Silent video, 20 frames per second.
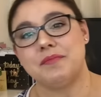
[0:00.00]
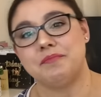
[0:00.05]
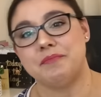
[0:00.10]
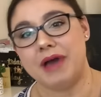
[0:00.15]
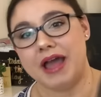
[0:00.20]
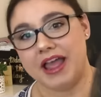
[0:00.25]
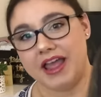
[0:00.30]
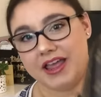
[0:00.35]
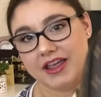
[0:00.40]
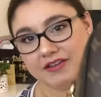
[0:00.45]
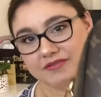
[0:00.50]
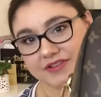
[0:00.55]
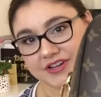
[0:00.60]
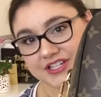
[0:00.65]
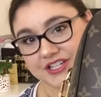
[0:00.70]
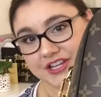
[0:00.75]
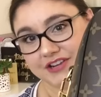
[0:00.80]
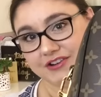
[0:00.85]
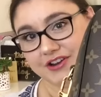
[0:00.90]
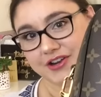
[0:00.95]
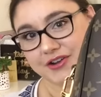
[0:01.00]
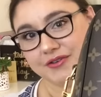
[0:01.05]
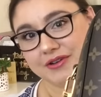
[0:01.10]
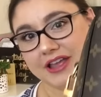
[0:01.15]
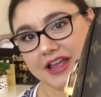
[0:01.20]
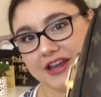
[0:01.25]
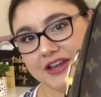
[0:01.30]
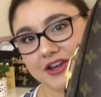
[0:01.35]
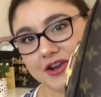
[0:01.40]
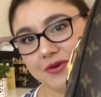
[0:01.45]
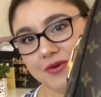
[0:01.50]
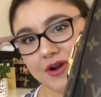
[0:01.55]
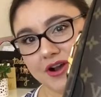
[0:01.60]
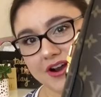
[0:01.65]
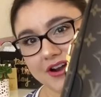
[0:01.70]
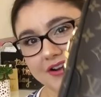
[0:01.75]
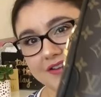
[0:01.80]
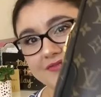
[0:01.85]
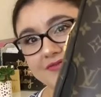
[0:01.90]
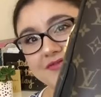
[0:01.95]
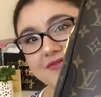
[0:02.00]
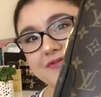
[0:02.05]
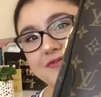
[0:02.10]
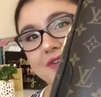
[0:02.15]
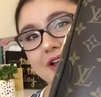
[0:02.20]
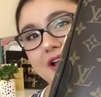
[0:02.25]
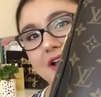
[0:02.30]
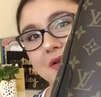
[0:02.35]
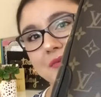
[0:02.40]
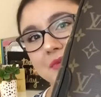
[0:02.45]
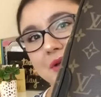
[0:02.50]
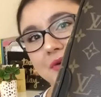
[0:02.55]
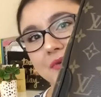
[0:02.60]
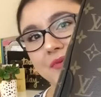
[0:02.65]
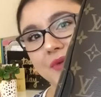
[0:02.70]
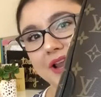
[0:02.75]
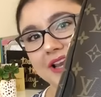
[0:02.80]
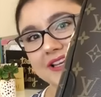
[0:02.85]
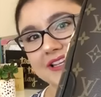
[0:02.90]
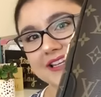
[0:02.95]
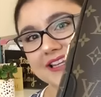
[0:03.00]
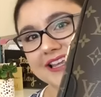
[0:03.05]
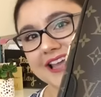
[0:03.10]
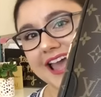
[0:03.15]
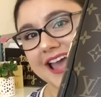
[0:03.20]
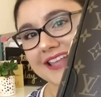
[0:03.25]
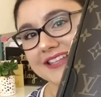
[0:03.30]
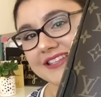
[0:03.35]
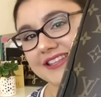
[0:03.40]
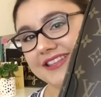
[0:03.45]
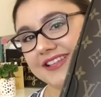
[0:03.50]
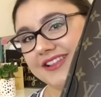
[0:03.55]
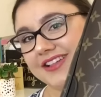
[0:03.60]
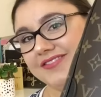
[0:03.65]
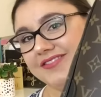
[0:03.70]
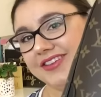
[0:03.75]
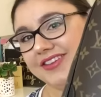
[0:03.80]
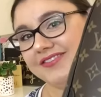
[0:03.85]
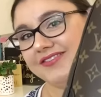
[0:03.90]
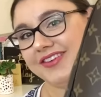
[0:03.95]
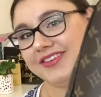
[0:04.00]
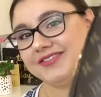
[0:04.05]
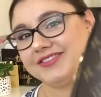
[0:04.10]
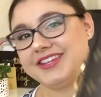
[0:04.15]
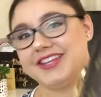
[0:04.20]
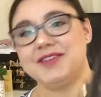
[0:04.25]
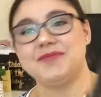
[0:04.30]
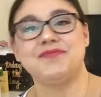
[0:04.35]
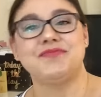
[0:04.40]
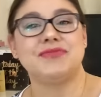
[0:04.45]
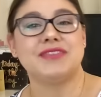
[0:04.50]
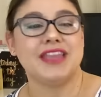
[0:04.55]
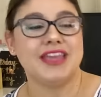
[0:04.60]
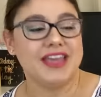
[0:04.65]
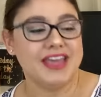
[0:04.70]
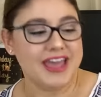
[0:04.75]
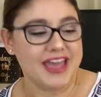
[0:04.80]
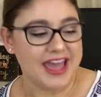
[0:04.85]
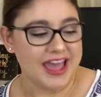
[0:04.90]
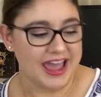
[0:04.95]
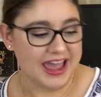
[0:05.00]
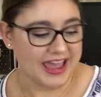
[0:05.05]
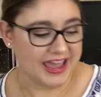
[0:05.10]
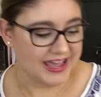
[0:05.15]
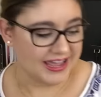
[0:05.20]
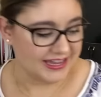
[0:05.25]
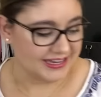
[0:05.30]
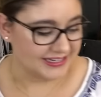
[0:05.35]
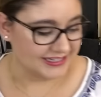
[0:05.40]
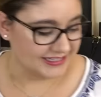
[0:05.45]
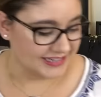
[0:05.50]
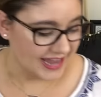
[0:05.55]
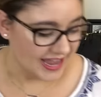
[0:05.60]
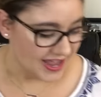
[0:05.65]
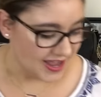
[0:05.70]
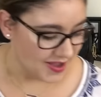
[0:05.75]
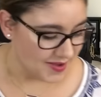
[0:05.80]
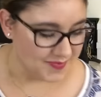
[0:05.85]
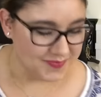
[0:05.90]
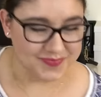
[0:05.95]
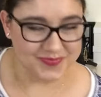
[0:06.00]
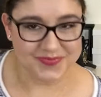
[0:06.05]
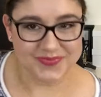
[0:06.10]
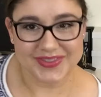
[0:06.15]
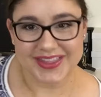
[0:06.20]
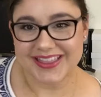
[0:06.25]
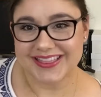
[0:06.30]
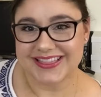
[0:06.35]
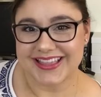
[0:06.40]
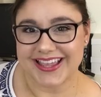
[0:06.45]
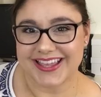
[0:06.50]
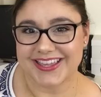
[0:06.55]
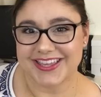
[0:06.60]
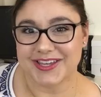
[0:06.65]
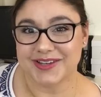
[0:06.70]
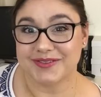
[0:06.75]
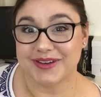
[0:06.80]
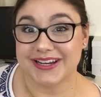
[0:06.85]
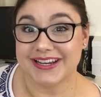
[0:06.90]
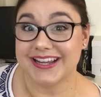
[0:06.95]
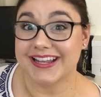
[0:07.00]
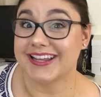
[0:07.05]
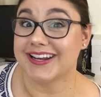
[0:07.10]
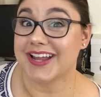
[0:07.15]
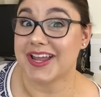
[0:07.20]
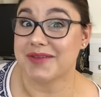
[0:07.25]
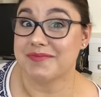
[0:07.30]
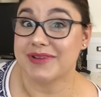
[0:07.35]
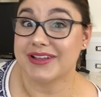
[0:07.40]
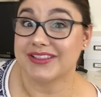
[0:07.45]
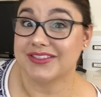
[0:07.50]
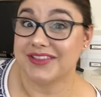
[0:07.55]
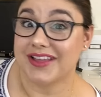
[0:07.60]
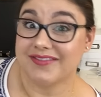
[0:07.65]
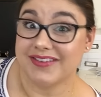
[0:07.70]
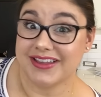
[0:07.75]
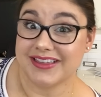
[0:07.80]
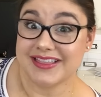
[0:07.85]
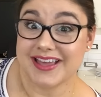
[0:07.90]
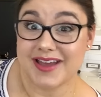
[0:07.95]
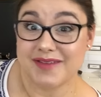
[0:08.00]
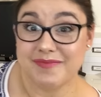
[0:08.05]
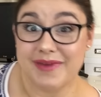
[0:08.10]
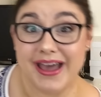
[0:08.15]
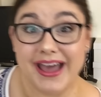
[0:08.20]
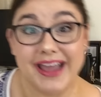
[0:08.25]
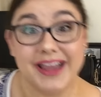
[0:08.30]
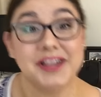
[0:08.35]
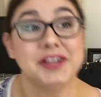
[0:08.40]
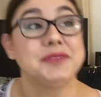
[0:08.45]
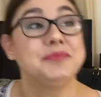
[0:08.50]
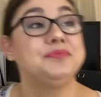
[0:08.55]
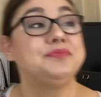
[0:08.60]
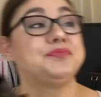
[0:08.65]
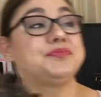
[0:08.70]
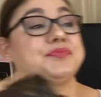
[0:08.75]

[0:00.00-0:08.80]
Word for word: my Retiro in Noir from Wendy S. at the Loving fifty. And um, thank you, Wendy, and I'm loving that bag.